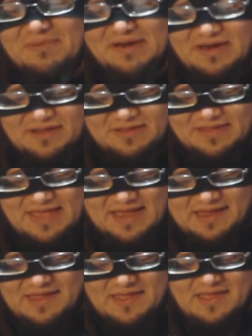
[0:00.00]
But,
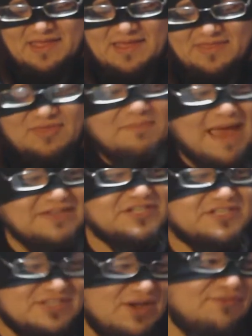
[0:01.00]
yeah, the
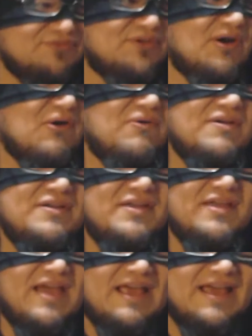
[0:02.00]
match itself, though,
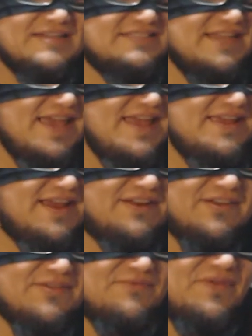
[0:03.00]
I gotta say,
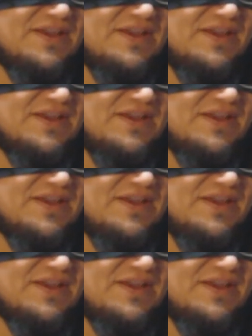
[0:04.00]
another